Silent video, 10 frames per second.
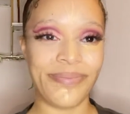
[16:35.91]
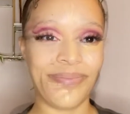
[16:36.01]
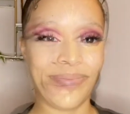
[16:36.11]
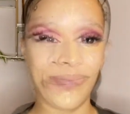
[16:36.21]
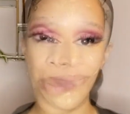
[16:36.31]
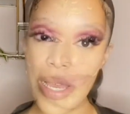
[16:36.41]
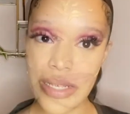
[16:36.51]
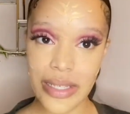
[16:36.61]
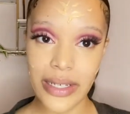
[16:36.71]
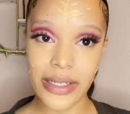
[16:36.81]
So
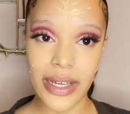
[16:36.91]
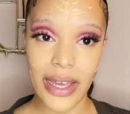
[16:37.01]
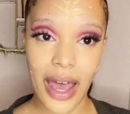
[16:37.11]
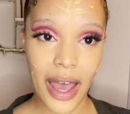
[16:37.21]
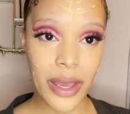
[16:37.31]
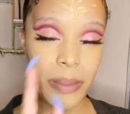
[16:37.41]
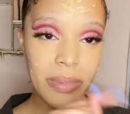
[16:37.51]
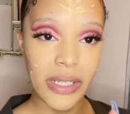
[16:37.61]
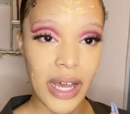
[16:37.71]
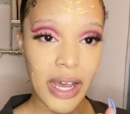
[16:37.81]
basically I
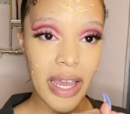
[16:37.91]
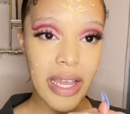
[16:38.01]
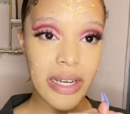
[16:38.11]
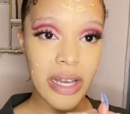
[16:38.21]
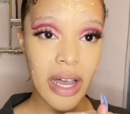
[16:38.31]
applied